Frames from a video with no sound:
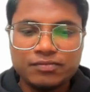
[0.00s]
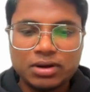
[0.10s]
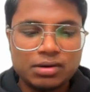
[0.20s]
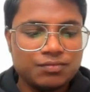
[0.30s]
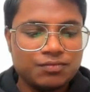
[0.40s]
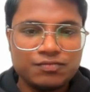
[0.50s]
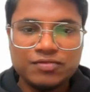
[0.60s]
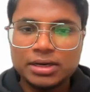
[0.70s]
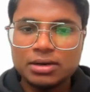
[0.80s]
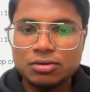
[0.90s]
a
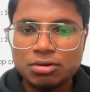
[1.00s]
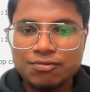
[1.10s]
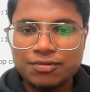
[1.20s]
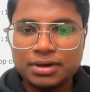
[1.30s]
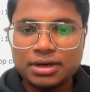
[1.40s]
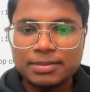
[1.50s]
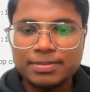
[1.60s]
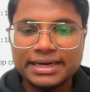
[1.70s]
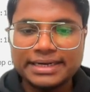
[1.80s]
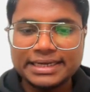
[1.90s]
value of our
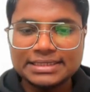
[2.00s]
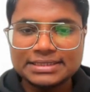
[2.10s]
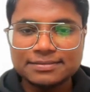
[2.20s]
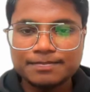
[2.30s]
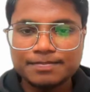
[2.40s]
reply text,